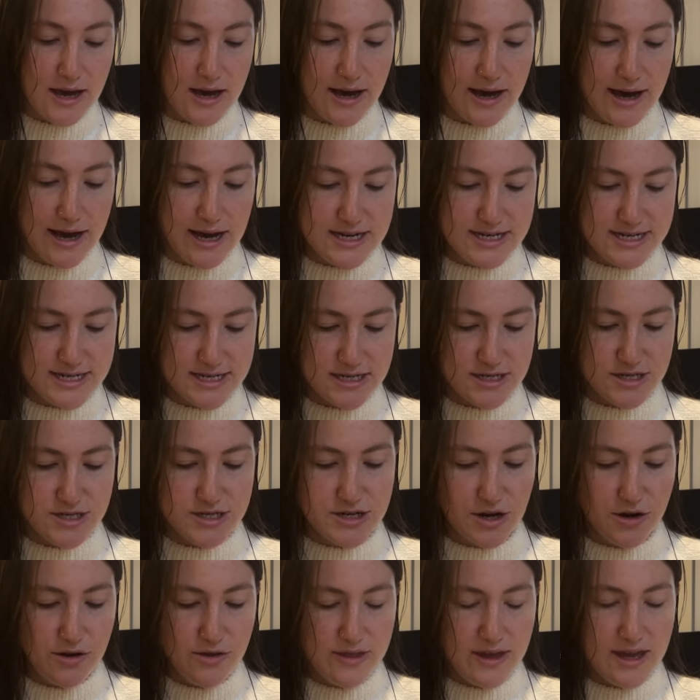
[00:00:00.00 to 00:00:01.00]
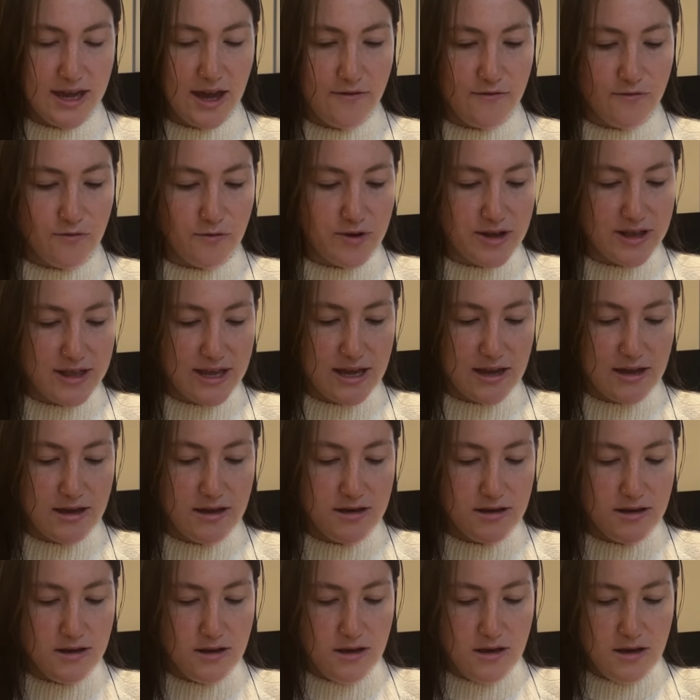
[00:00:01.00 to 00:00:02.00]
I think
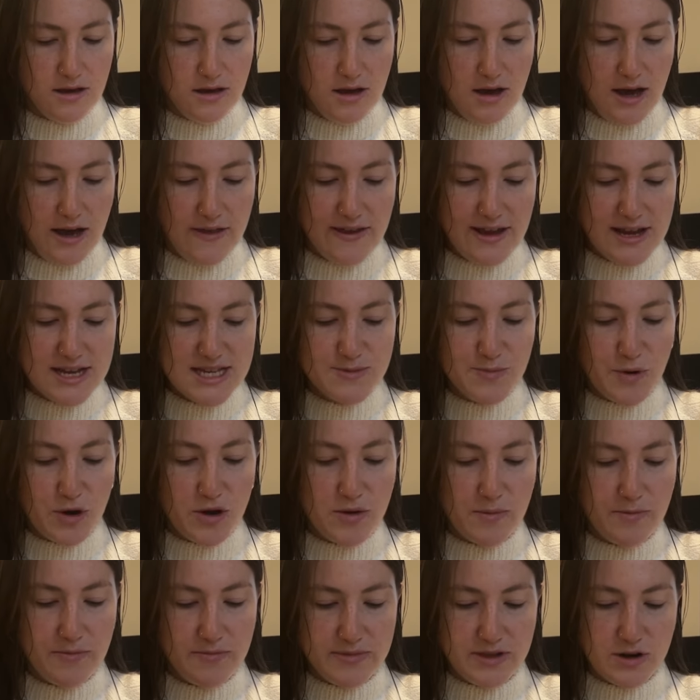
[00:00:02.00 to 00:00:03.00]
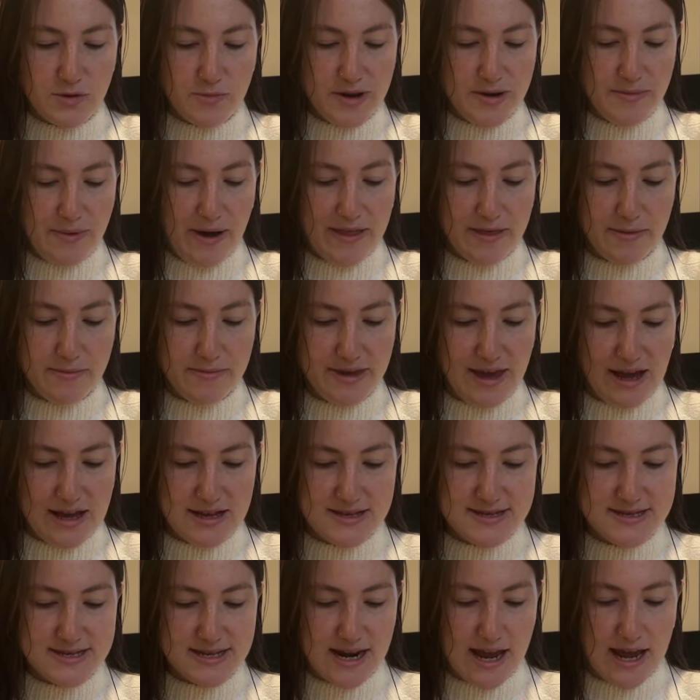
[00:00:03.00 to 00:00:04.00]
I spoke a little bit about them
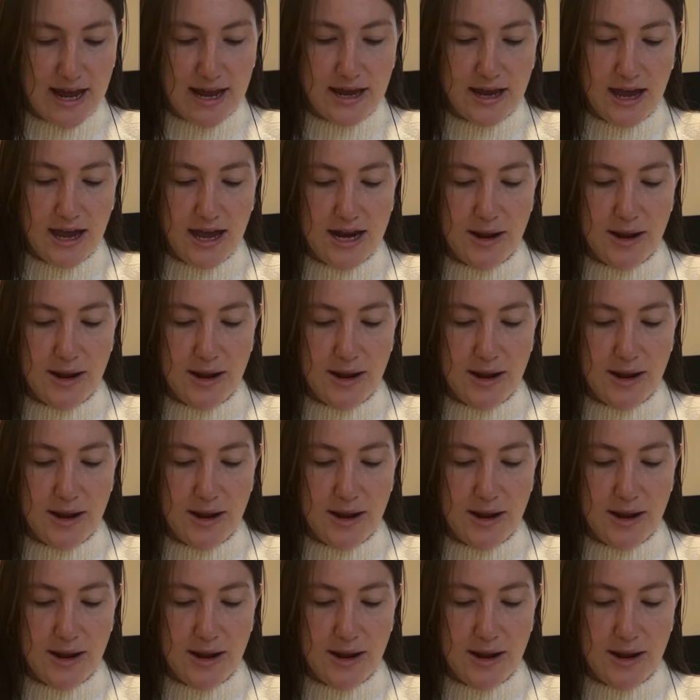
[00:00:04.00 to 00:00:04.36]
yesterday